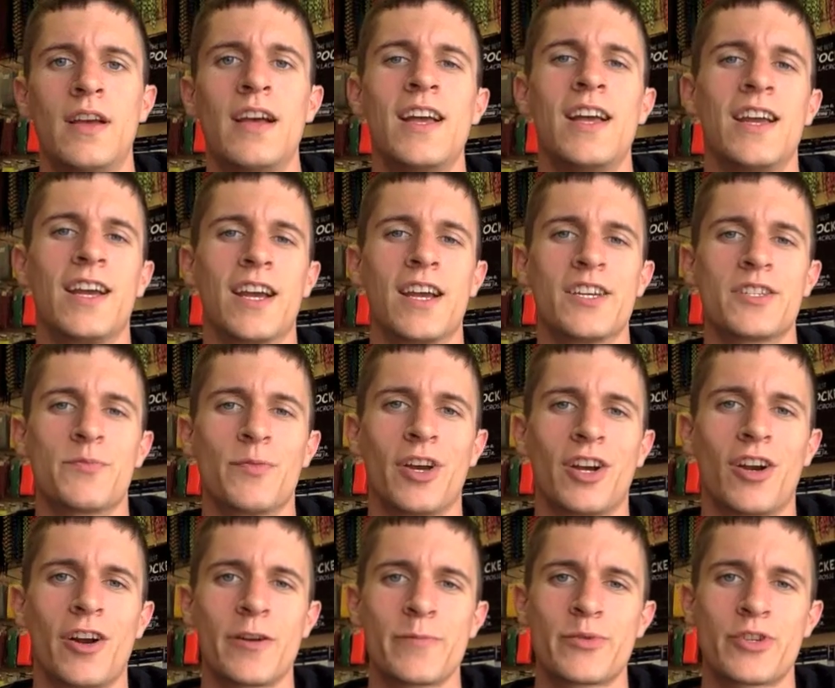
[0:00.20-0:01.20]
Hey guys,
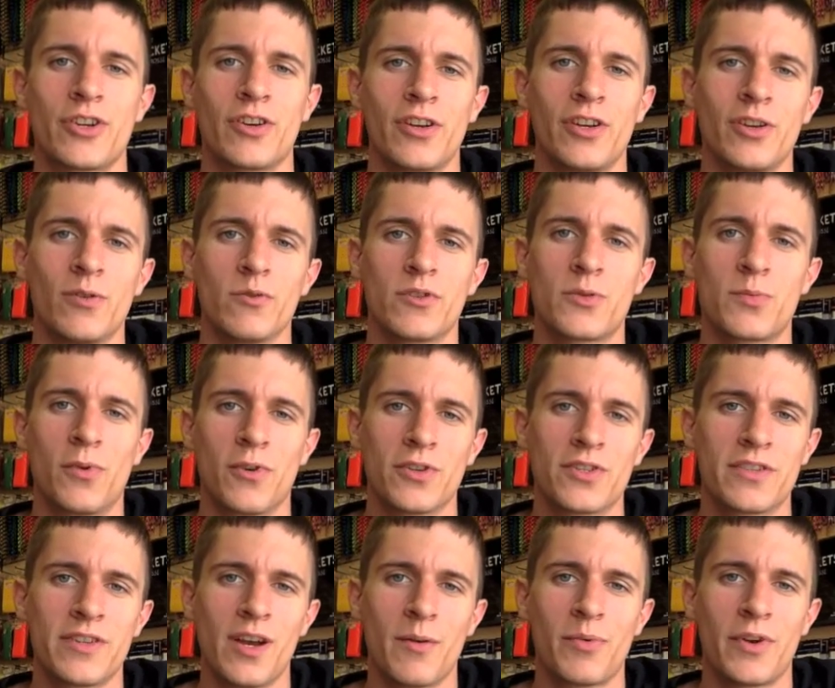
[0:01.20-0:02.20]
Mike Armstrong here with Sports
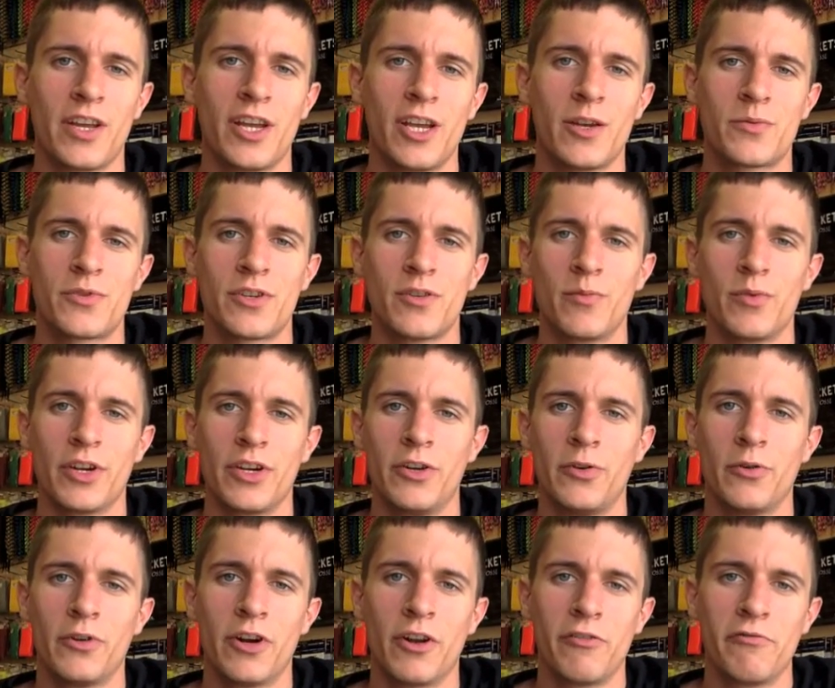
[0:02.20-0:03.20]
Stop in Hampshire, bringing
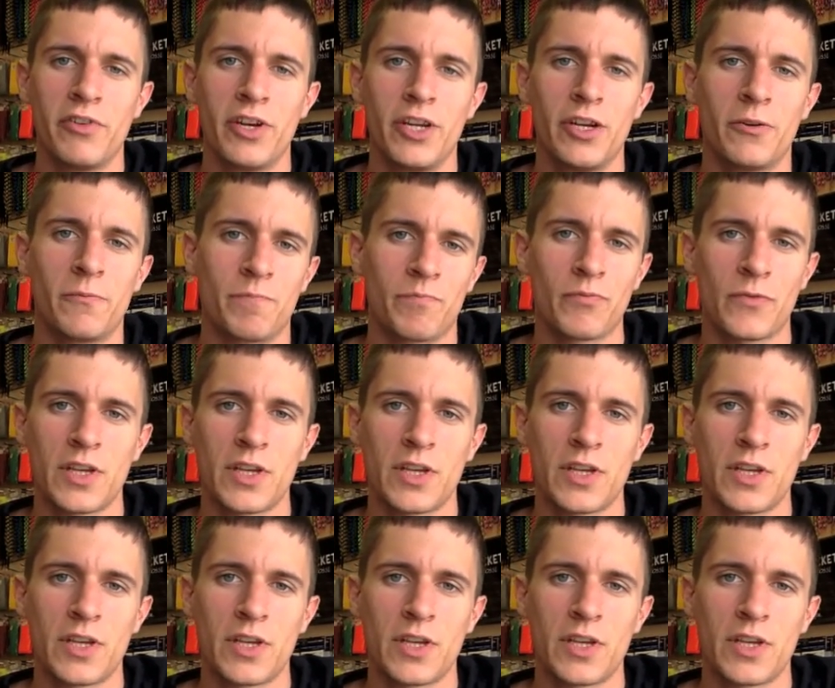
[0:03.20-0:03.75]
you another video.